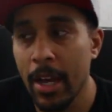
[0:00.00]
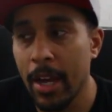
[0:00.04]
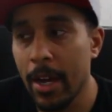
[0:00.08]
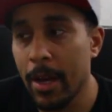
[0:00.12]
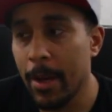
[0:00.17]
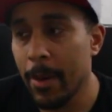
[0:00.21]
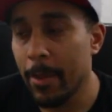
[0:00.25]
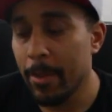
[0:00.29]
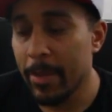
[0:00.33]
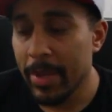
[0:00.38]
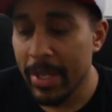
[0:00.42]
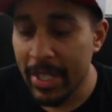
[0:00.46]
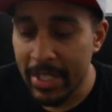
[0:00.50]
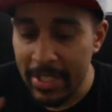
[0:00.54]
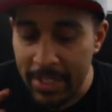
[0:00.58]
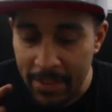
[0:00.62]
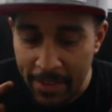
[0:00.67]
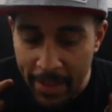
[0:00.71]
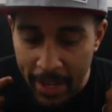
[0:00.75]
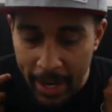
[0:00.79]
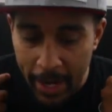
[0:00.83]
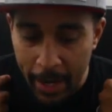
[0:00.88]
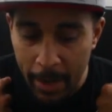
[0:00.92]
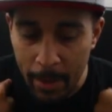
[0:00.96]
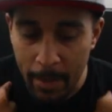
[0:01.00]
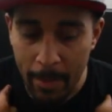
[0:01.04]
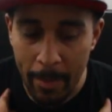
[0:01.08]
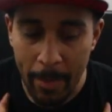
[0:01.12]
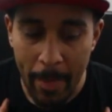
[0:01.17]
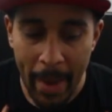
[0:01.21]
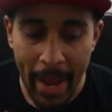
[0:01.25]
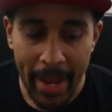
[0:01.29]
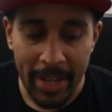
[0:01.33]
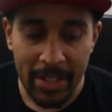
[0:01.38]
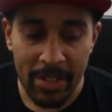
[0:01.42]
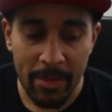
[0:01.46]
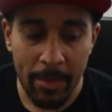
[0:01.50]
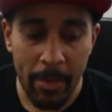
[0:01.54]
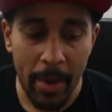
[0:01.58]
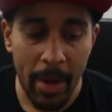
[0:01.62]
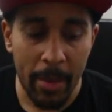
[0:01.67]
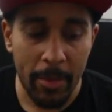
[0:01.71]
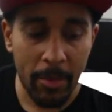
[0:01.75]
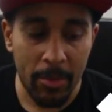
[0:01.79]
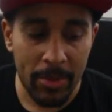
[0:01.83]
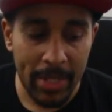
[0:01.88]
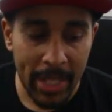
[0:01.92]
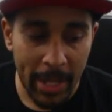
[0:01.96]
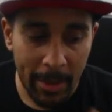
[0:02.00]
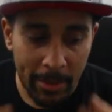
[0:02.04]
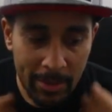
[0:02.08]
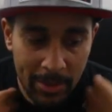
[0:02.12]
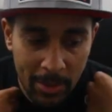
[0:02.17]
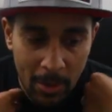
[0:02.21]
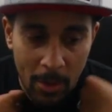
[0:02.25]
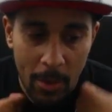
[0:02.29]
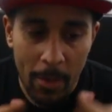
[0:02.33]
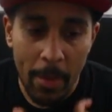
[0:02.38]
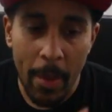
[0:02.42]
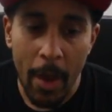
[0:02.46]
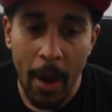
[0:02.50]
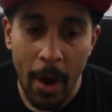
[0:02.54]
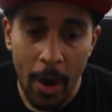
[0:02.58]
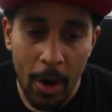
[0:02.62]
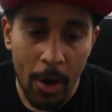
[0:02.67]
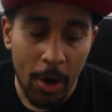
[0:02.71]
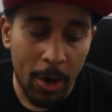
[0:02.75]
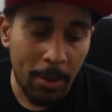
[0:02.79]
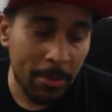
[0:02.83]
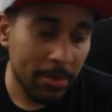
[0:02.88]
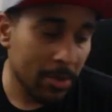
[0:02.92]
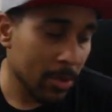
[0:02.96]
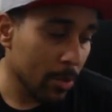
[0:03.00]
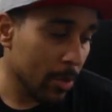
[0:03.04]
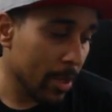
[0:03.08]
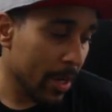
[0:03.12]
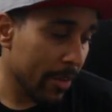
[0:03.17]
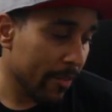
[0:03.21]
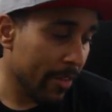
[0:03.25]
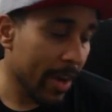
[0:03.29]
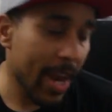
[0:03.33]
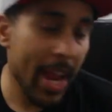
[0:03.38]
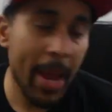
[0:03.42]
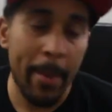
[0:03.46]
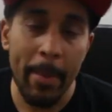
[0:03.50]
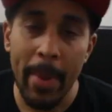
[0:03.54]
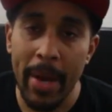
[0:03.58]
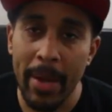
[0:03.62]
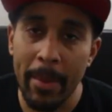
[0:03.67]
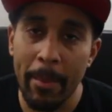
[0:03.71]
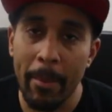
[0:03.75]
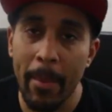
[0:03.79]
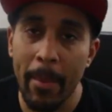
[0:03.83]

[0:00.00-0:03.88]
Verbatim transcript: um, because of the Air Max bubbles that was on the arm. So whenever I had my,